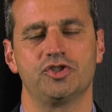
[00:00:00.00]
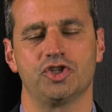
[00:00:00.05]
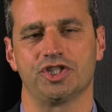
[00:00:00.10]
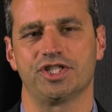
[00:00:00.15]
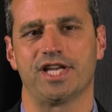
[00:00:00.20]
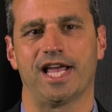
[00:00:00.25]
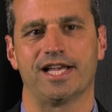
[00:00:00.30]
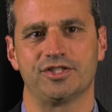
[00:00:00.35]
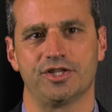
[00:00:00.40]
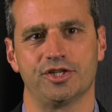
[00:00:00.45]

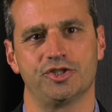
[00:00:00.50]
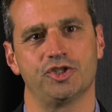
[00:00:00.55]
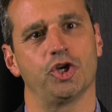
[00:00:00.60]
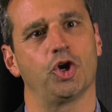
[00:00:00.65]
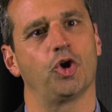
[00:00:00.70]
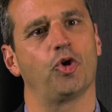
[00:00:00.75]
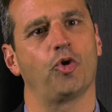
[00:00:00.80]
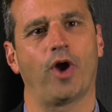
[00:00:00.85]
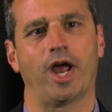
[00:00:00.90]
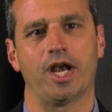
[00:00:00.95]
just has this
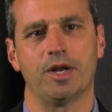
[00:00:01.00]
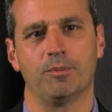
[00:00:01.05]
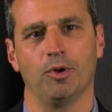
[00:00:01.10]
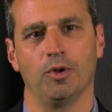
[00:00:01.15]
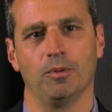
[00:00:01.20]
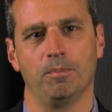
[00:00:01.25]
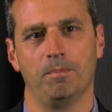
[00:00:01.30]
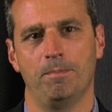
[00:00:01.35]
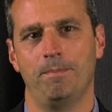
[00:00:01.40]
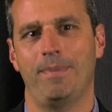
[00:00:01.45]

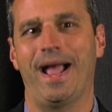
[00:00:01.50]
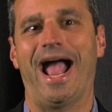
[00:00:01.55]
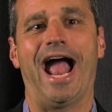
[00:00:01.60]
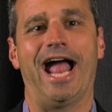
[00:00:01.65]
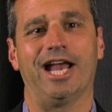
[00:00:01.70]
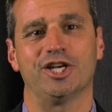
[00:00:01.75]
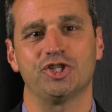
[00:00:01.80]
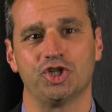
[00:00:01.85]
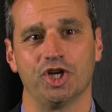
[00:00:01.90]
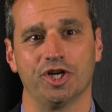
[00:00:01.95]
incredible
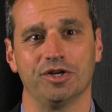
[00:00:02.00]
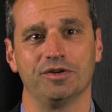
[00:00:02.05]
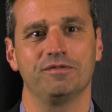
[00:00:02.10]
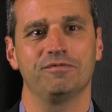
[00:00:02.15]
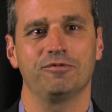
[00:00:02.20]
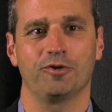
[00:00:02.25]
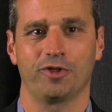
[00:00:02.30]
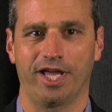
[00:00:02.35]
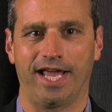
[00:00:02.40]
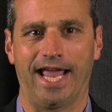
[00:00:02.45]
passion
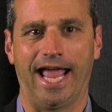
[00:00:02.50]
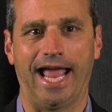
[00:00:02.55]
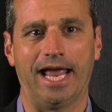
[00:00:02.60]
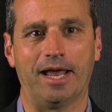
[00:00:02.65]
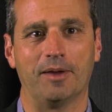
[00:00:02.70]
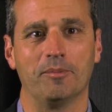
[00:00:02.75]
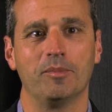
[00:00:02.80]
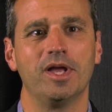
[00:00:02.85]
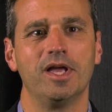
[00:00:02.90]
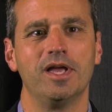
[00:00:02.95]
for the
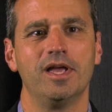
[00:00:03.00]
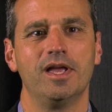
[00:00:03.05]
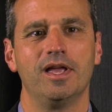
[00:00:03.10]
game.